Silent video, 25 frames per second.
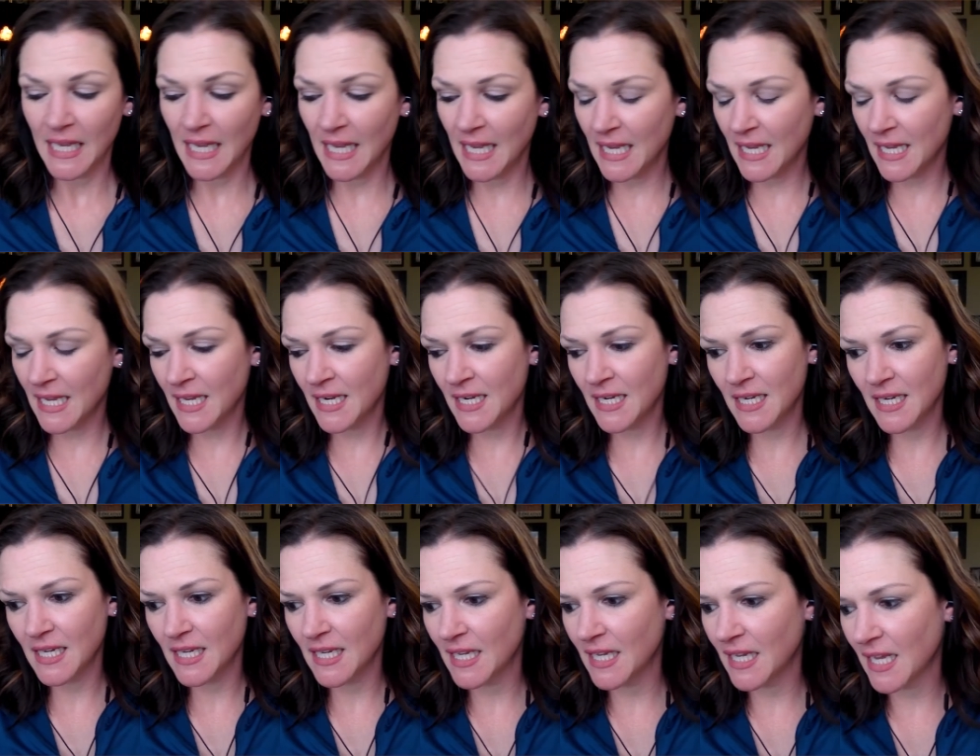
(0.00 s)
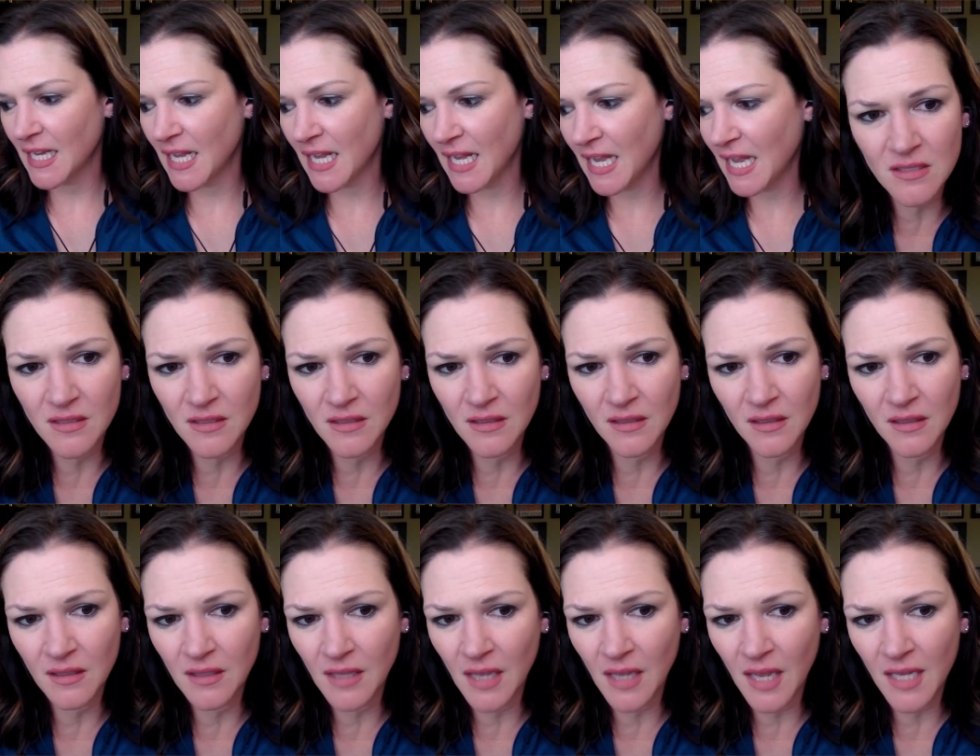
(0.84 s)
and
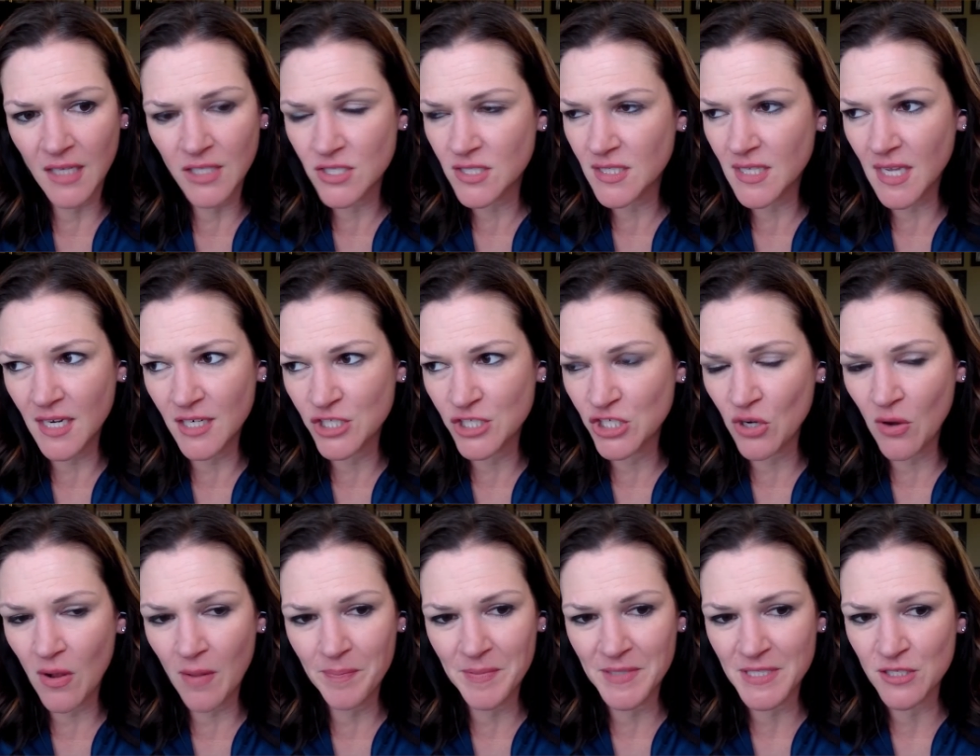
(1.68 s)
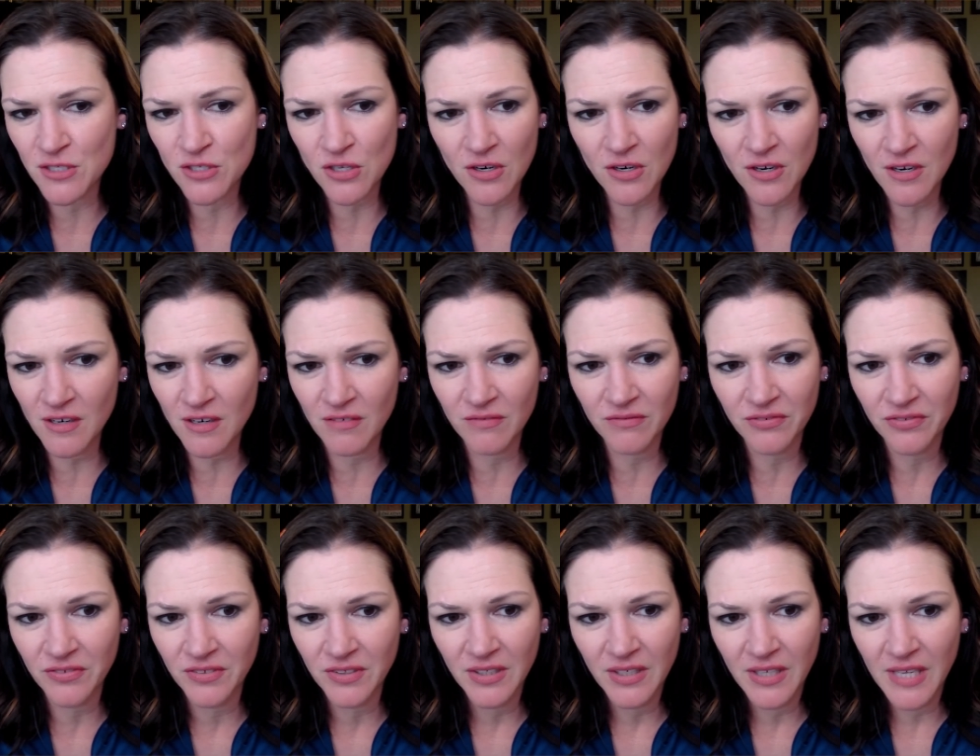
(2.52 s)
I just got to show up and
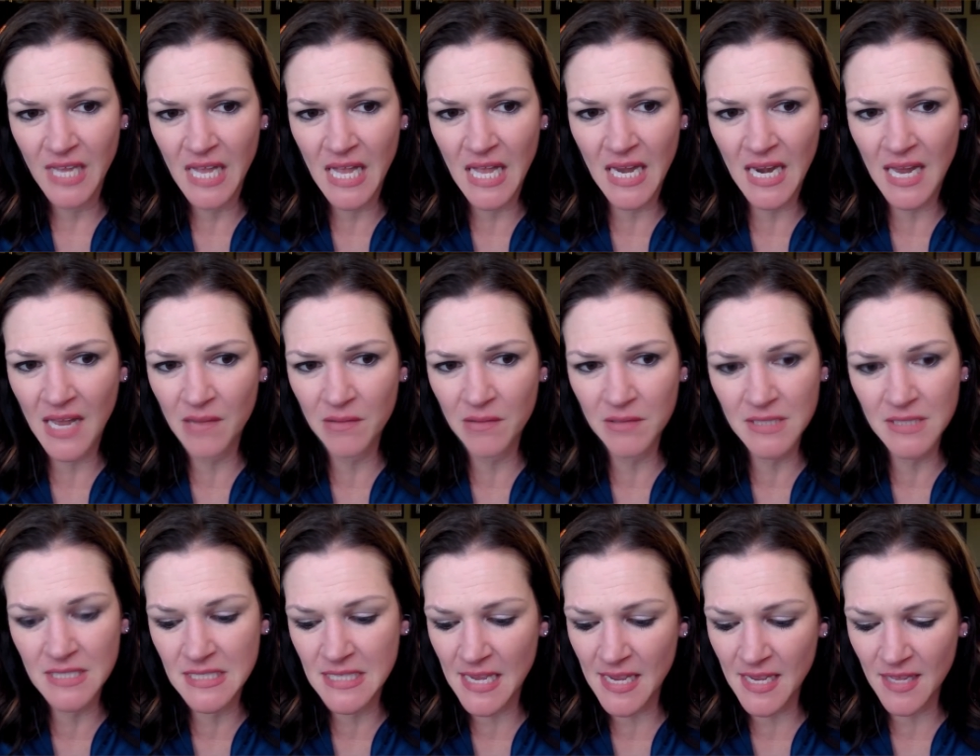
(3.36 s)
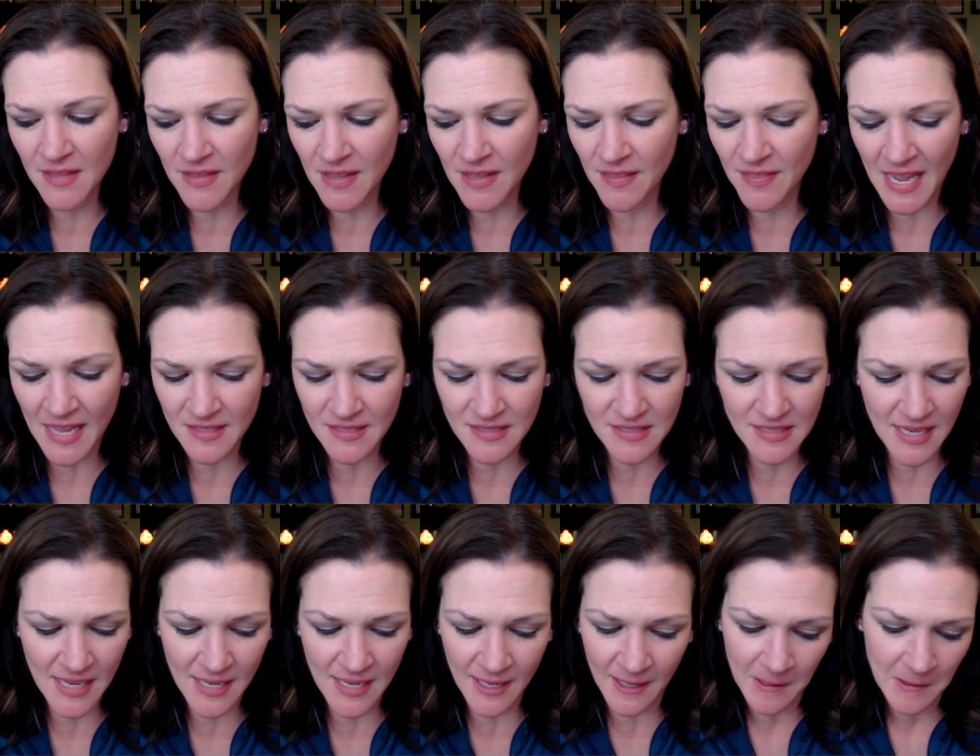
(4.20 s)
serve. And I would say that that's
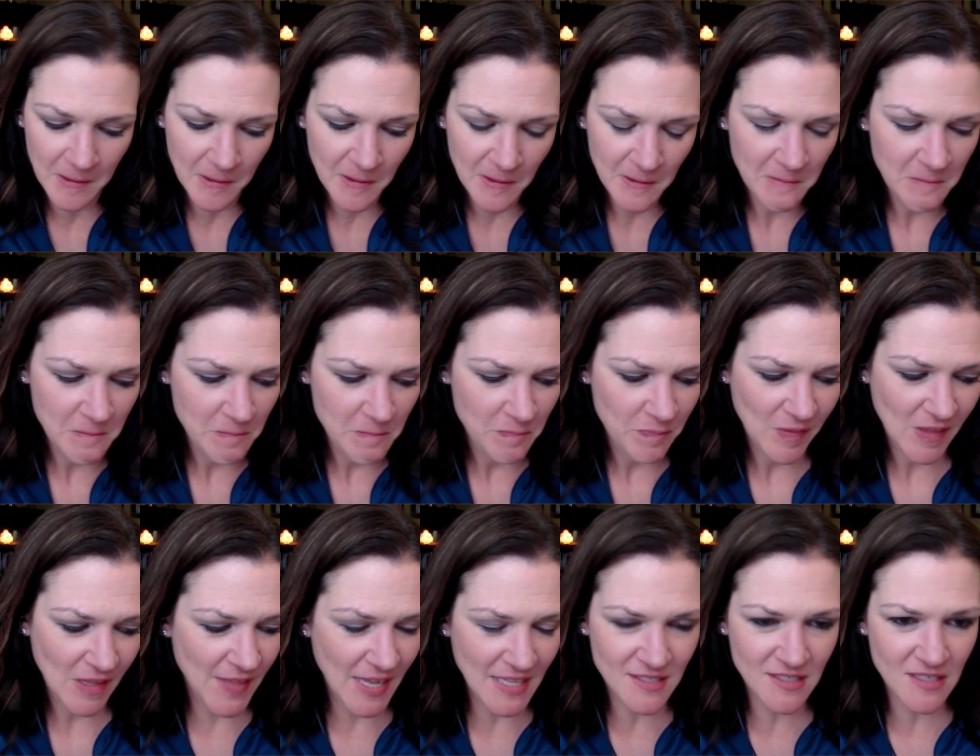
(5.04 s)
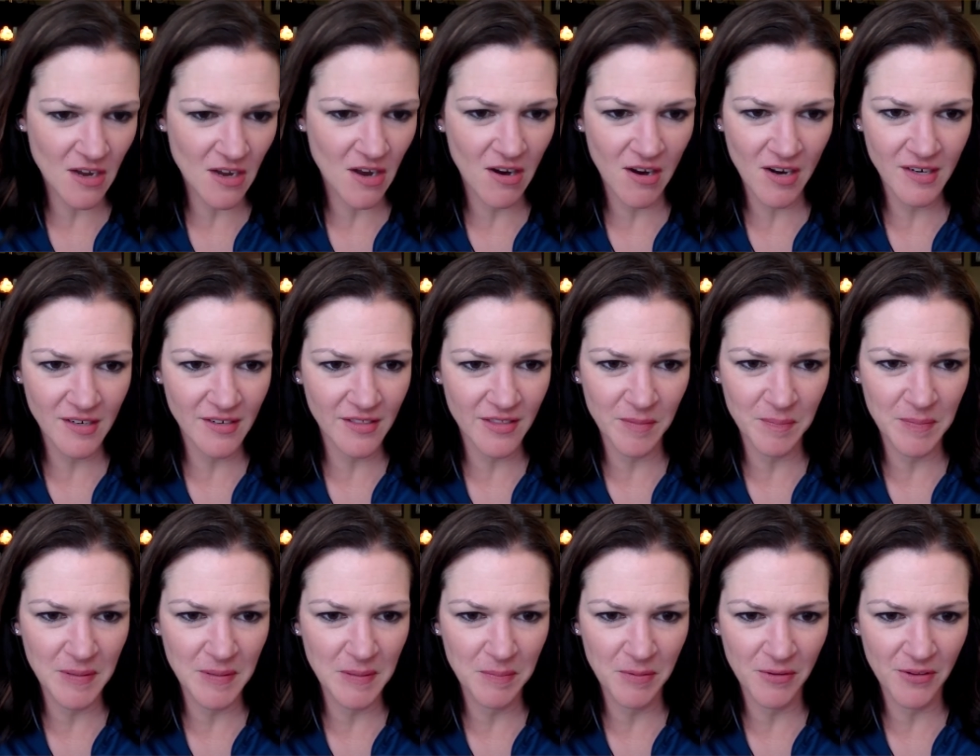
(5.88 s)
the heart of the
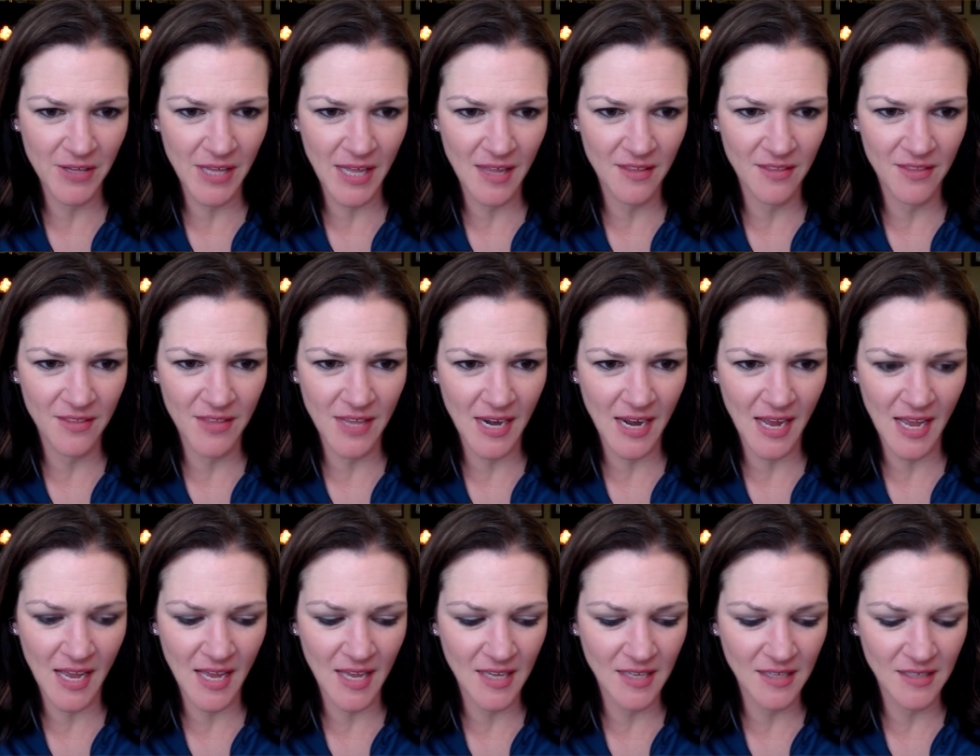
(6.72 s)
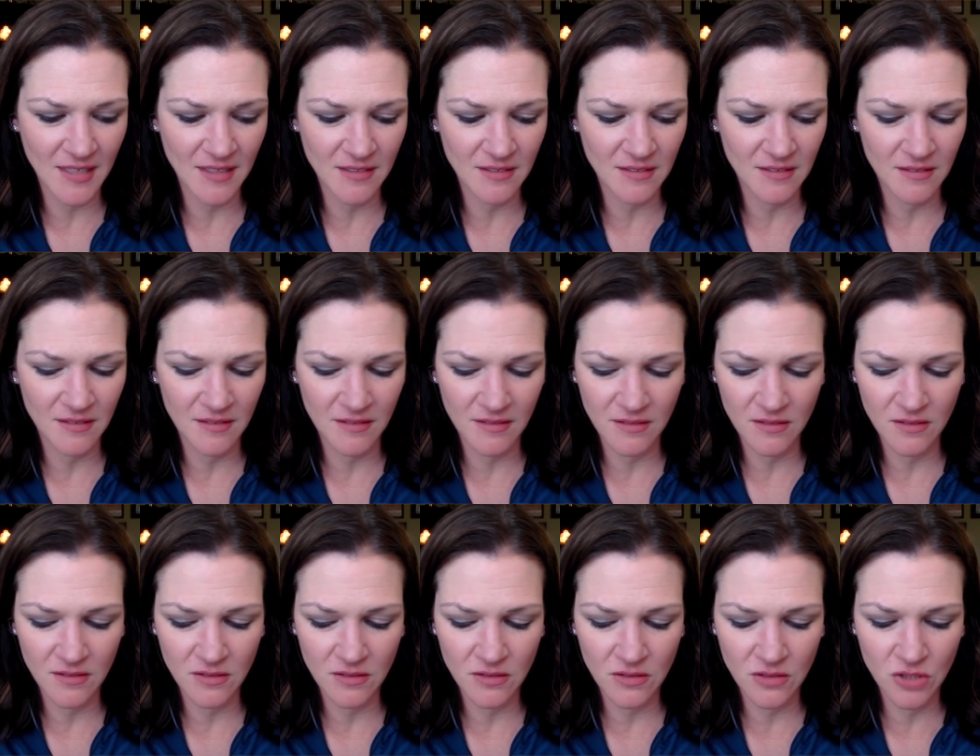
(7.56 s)
people that I
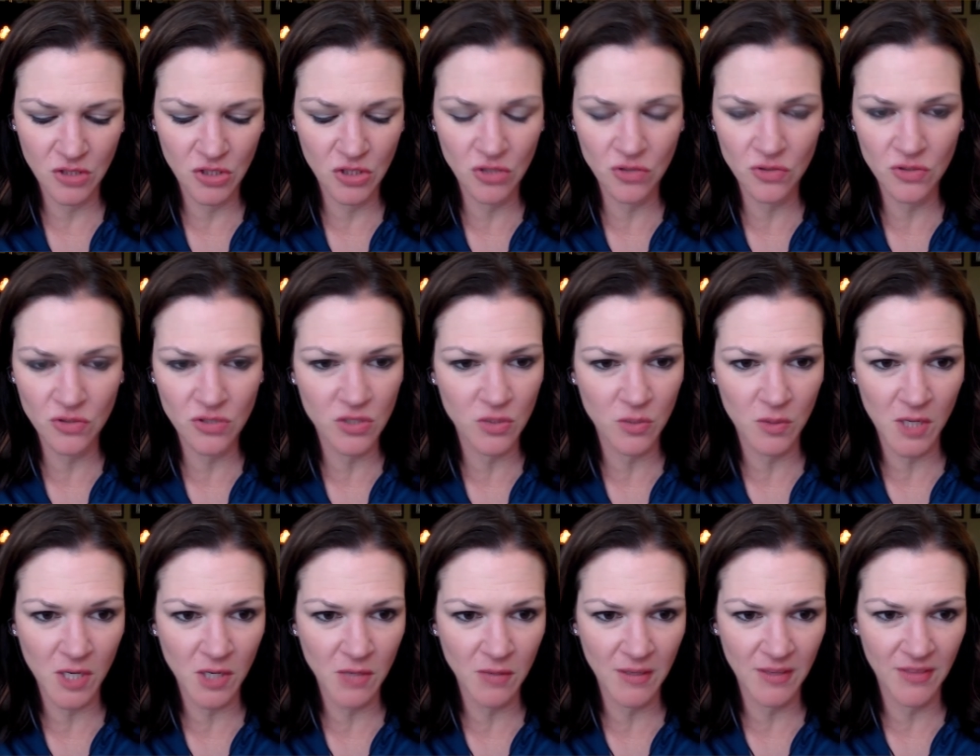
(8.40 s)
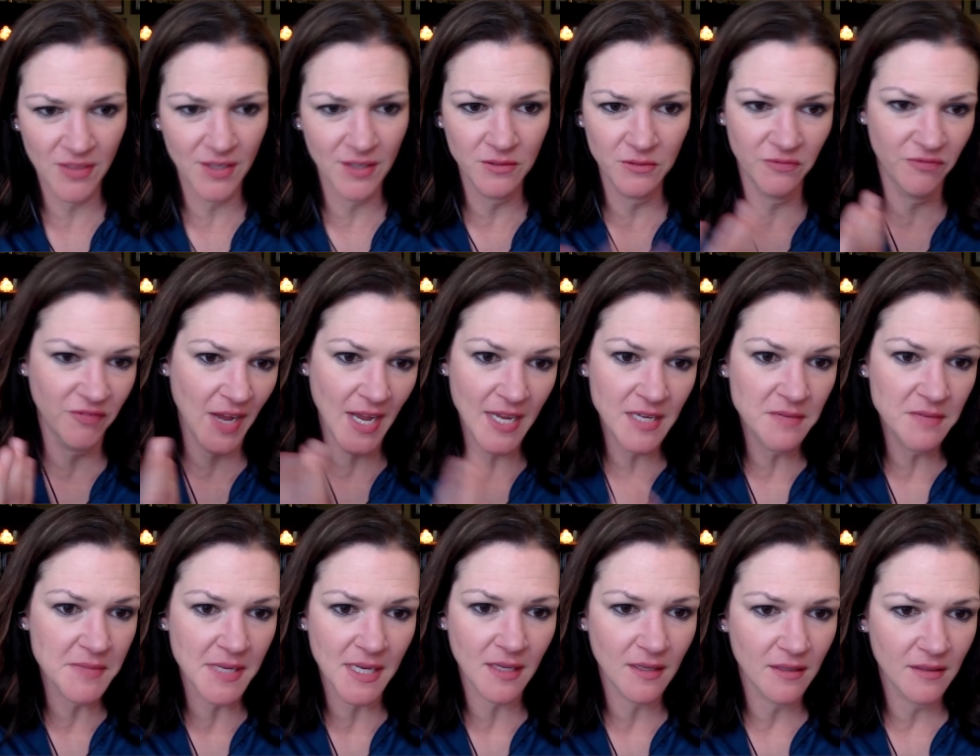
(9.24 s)
choose to work with and who
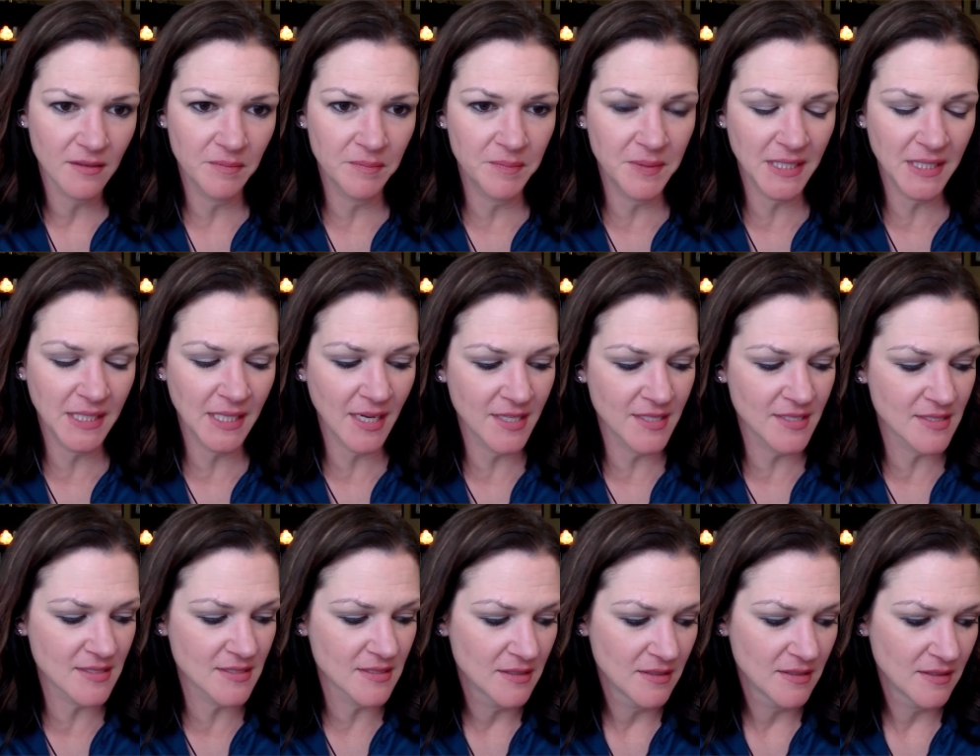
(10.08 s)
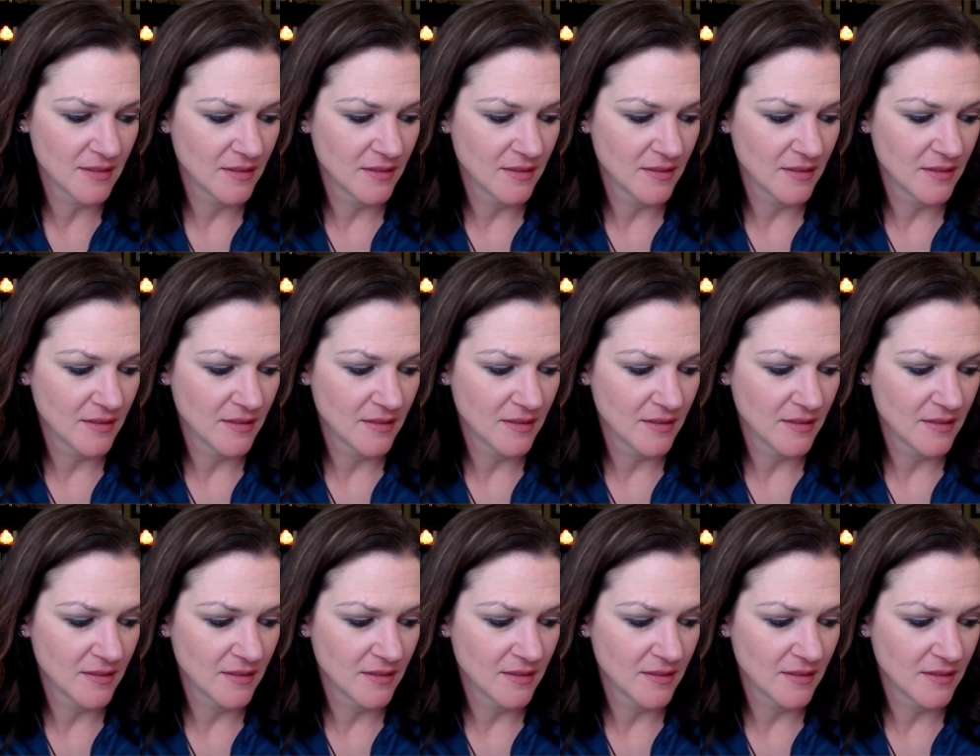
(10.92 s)
find me. Because,